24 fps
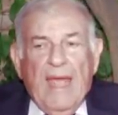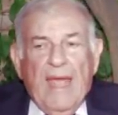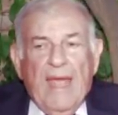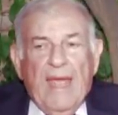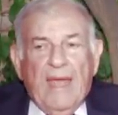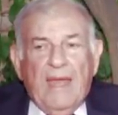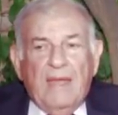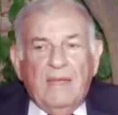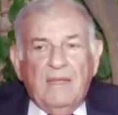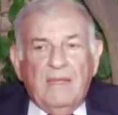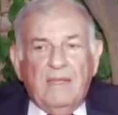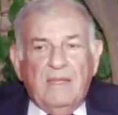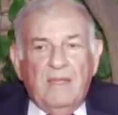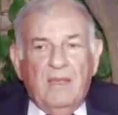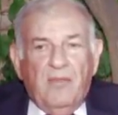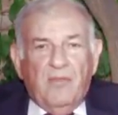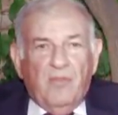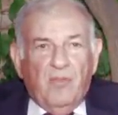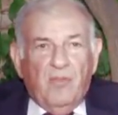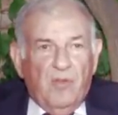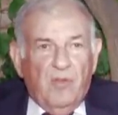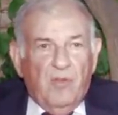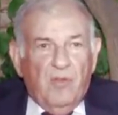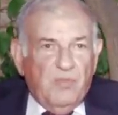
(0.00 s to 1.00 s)
And
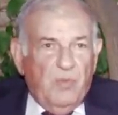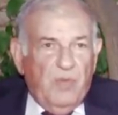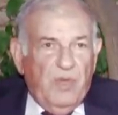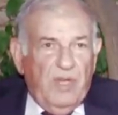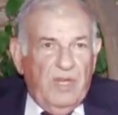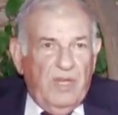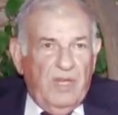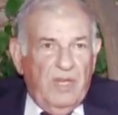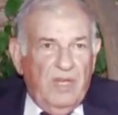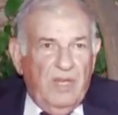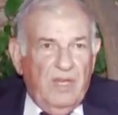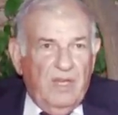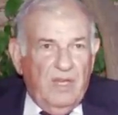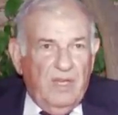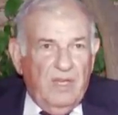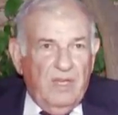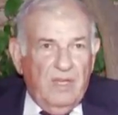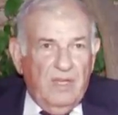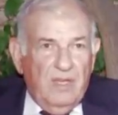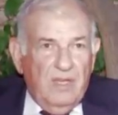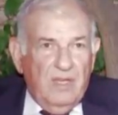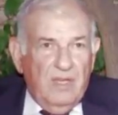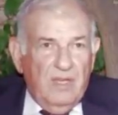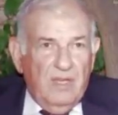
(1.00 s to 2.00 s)
of course we
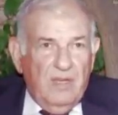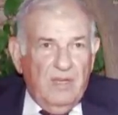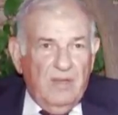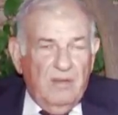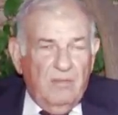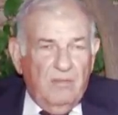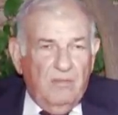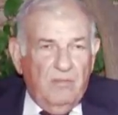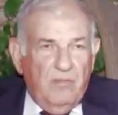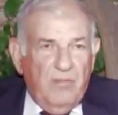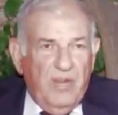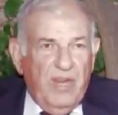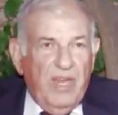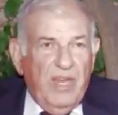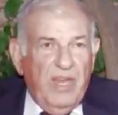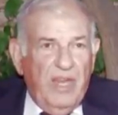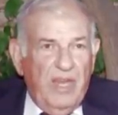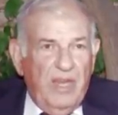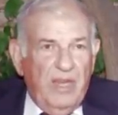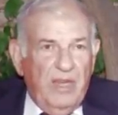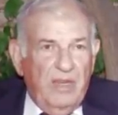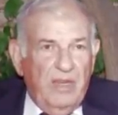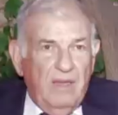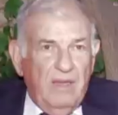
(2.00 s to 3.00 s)
bring
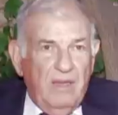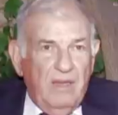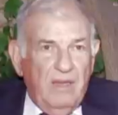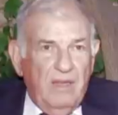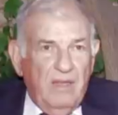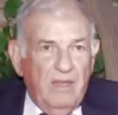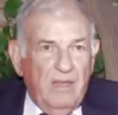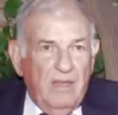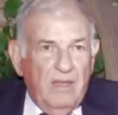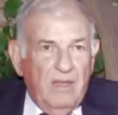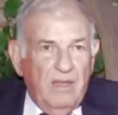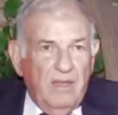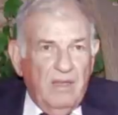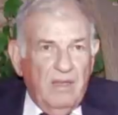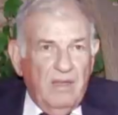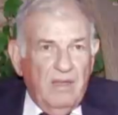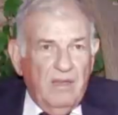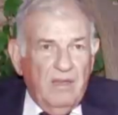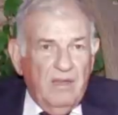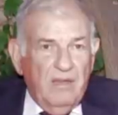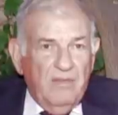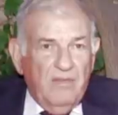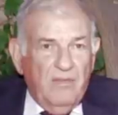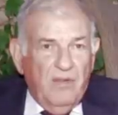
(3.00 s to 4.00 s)
in
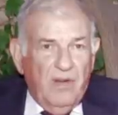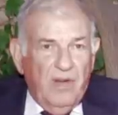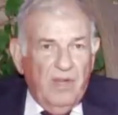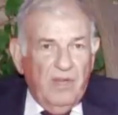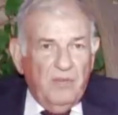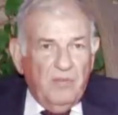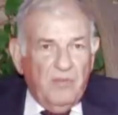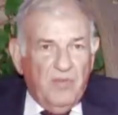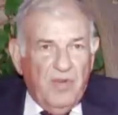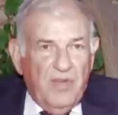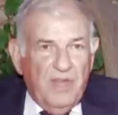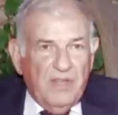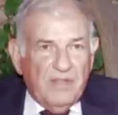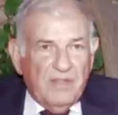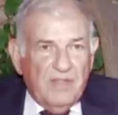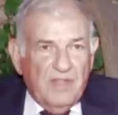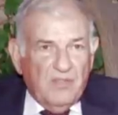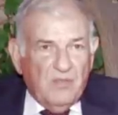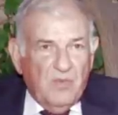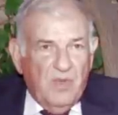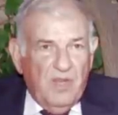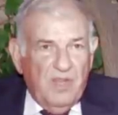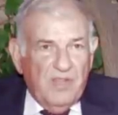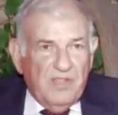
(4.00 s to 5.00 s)
foreign press
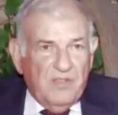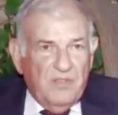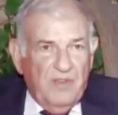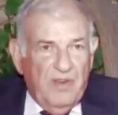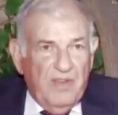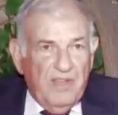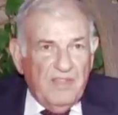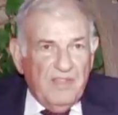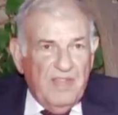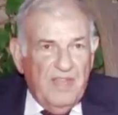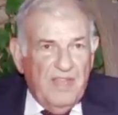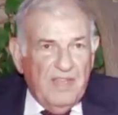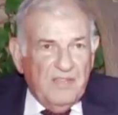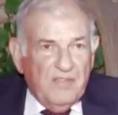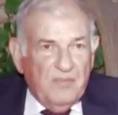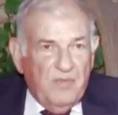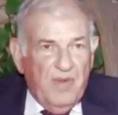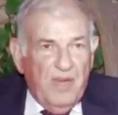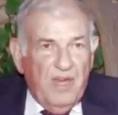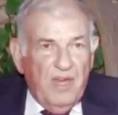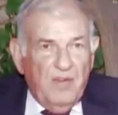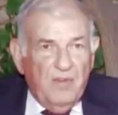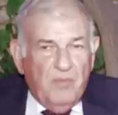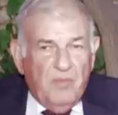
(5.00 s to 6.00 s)
as well as
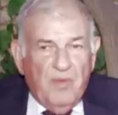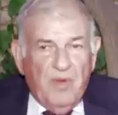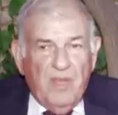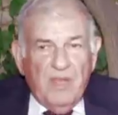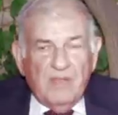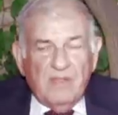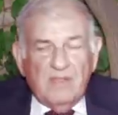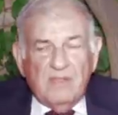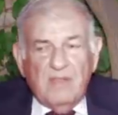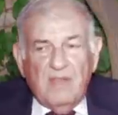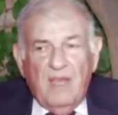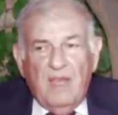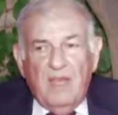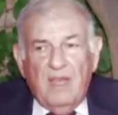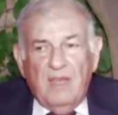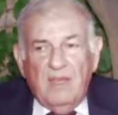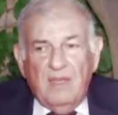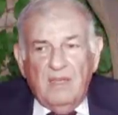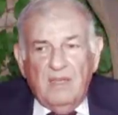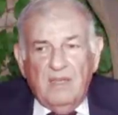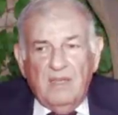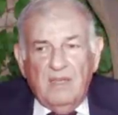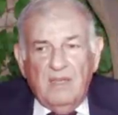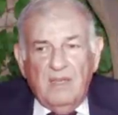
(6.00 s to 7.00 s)
Israeli press,
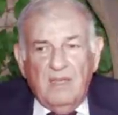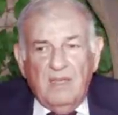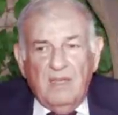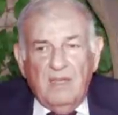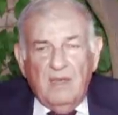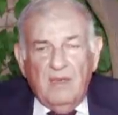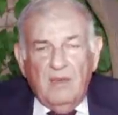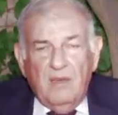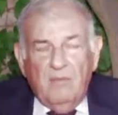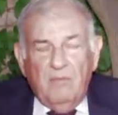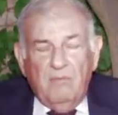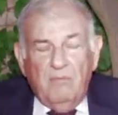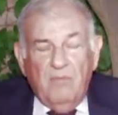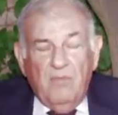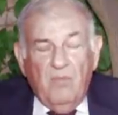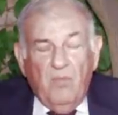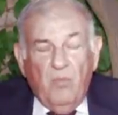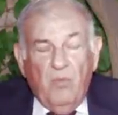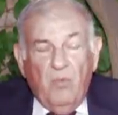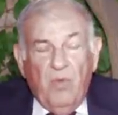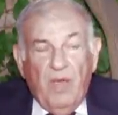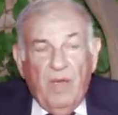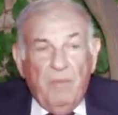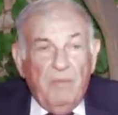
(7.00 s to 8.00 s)
and
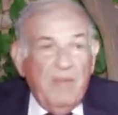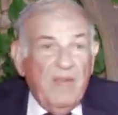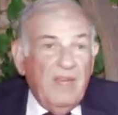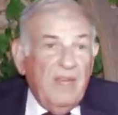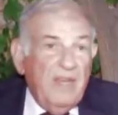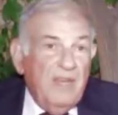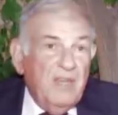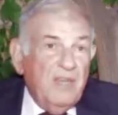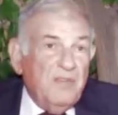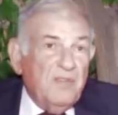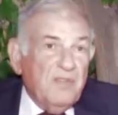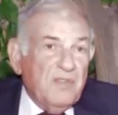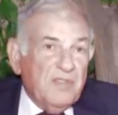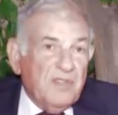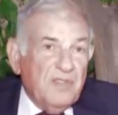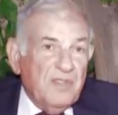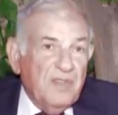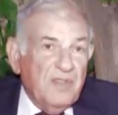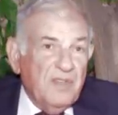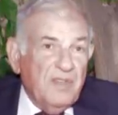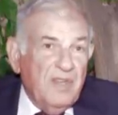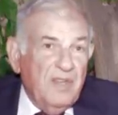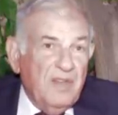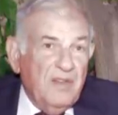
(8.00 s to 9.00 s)
we are mainly
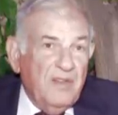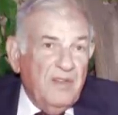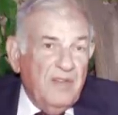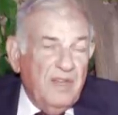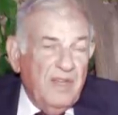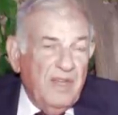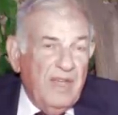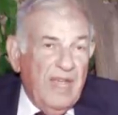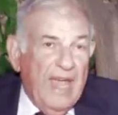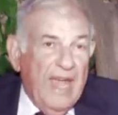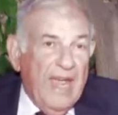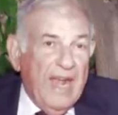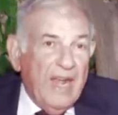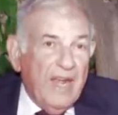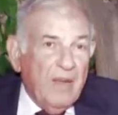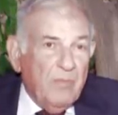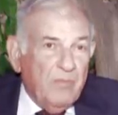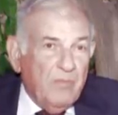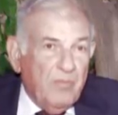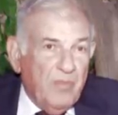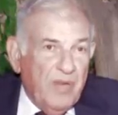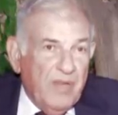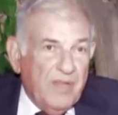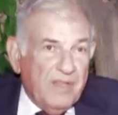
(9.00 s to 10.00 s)
interested in the
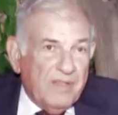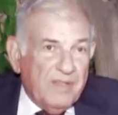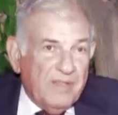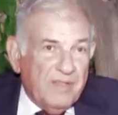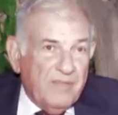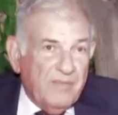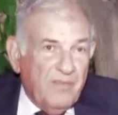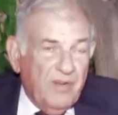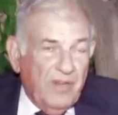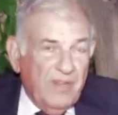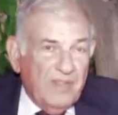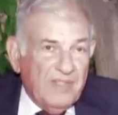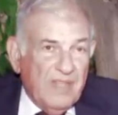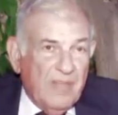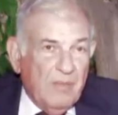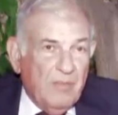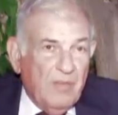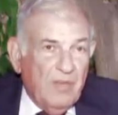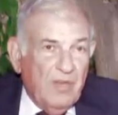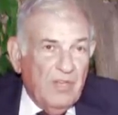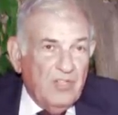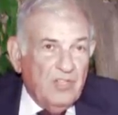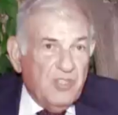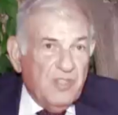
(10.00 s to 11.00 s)
Arab press, for
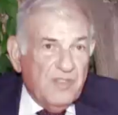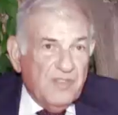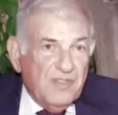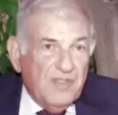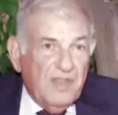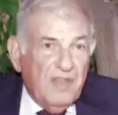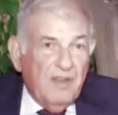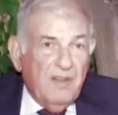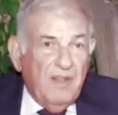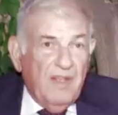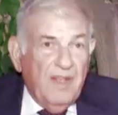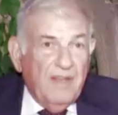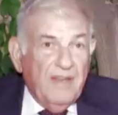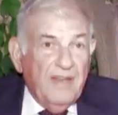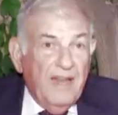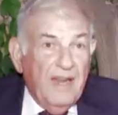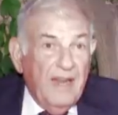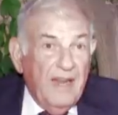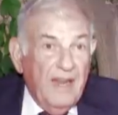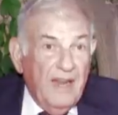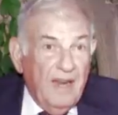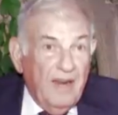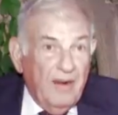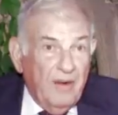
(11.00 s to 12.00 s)
example Al Jazeera and
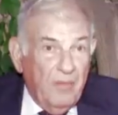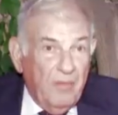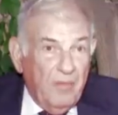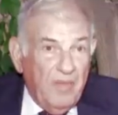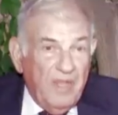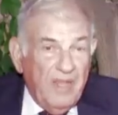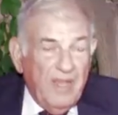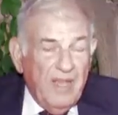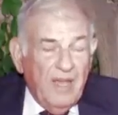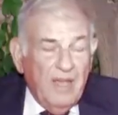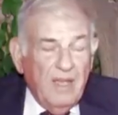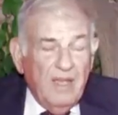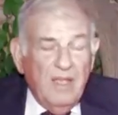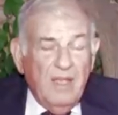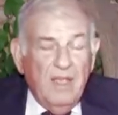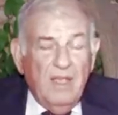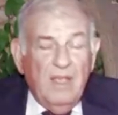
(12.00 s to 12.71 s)
Al Arabiya,